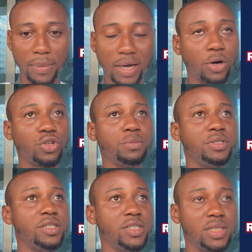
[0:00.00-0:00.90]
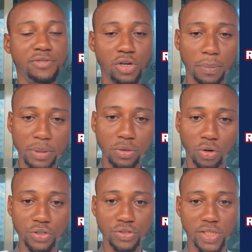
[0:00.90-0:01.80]
economies, developing
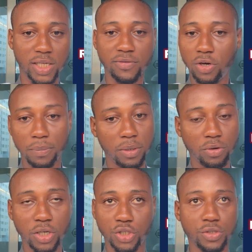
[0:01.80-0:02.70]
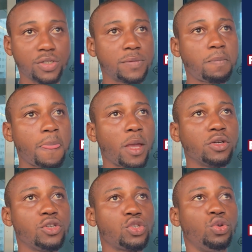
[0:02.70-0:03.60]
countries, and developing locations.
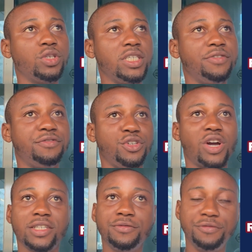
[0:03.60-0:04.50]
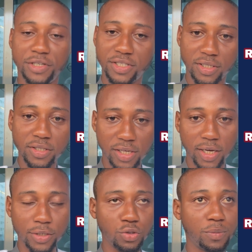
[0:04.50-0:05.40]
So if you are investing here
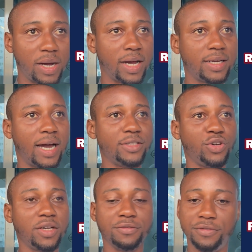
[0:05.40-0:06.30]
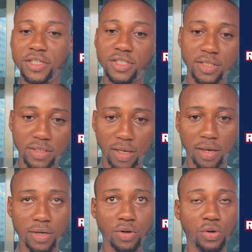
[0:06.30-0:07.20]
in Dubai and you are investing in
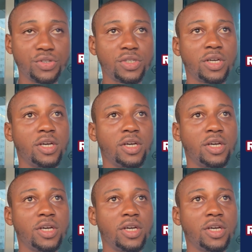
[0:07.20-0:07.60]
Lagos,